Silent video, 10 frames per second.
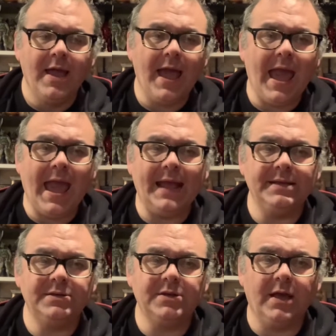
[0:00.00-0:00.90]

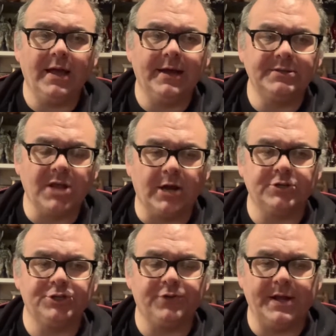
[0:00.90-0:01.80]
and Doctor
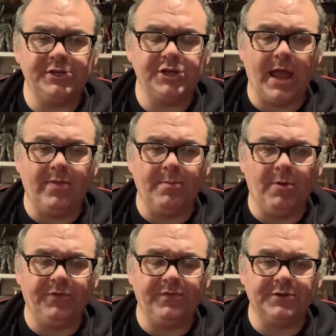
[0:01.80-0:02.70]
Strange and the
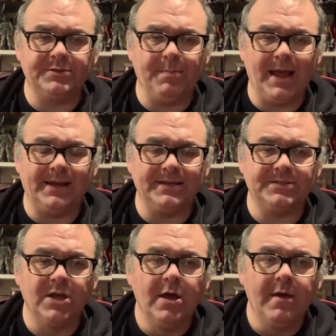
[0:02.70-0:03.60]
Multiverse of Madness,
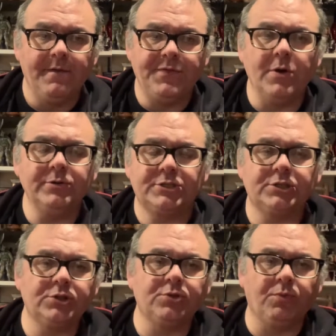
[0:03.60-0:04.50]
those
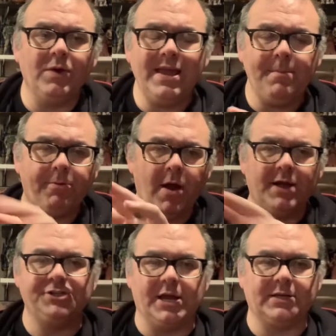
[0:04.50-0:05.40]
three
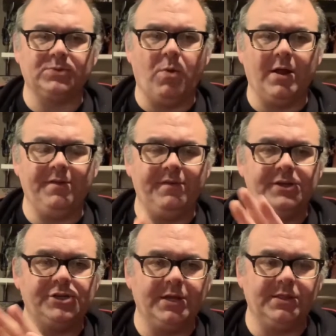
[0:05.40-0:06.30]
projects,
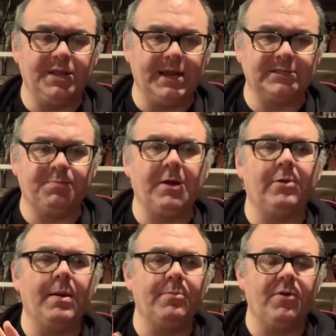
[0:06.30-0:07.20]
WandaVision, the next
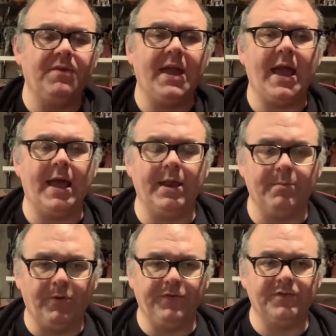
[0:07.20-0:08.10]
Spider-Man movie, and
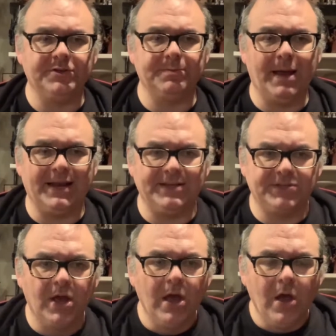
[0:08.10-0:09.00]
Multiverse of Madness,
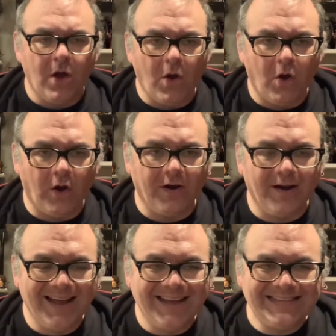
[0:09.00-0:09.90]
are
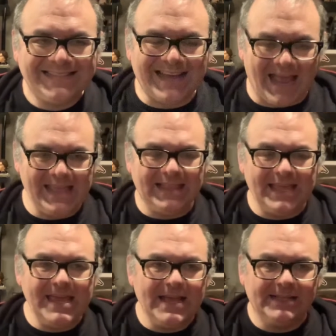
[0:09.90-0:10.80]

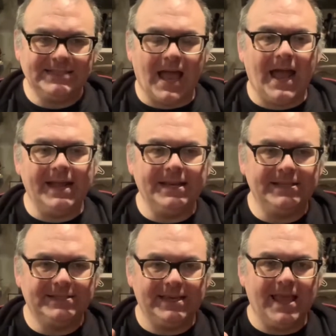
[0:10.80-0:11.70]
tightly
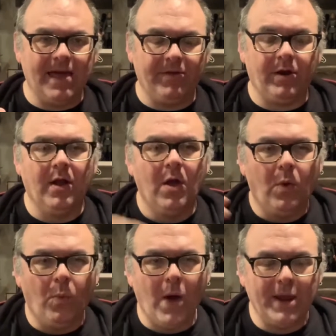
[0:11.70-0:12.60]
tied together.
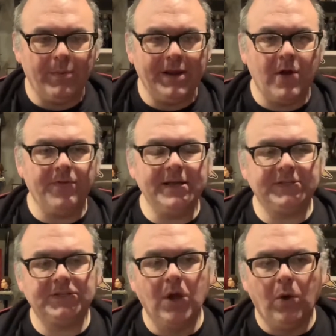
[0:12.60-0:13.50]
Why do we know
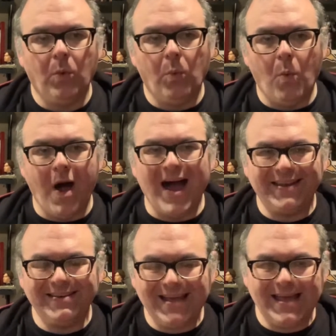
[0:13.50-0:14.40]
this?
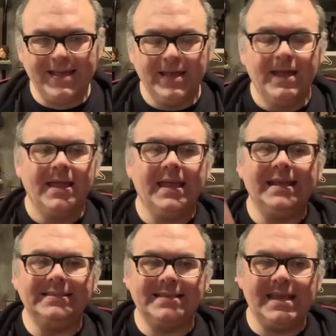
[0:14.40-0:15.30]
Wanda
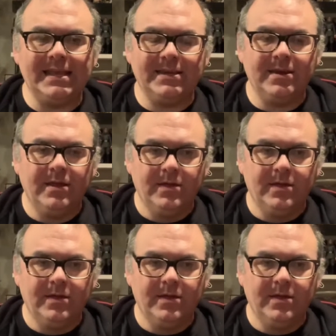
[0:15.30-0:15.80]
is in